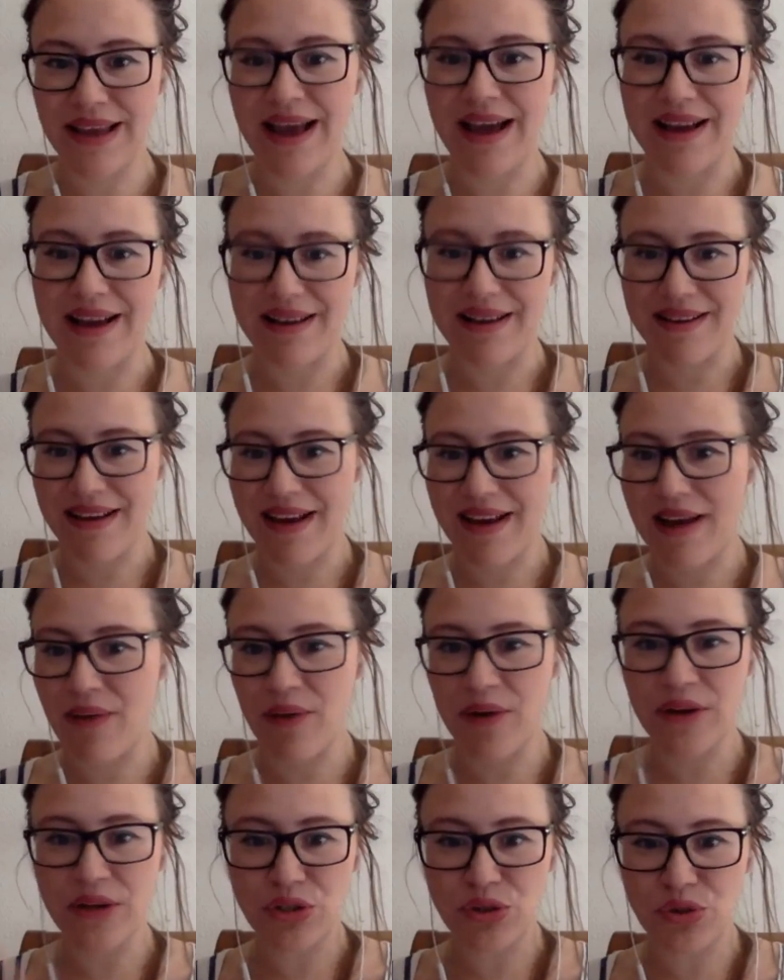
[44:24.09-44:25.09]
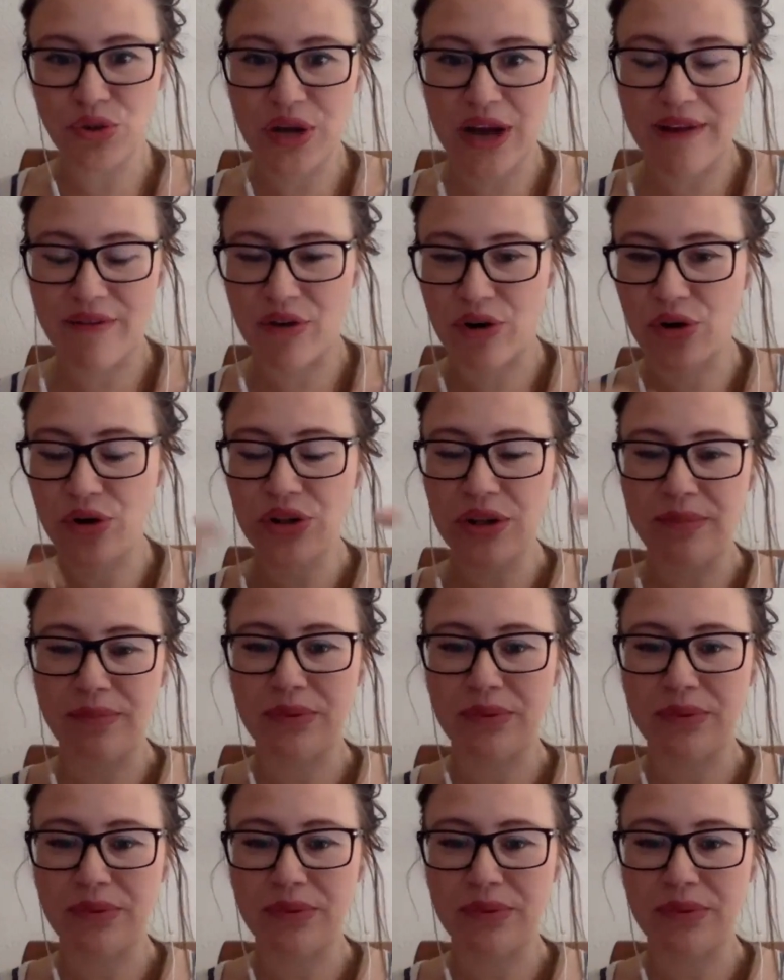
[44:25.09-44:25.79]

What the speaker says: Yeah, I want us to cover all the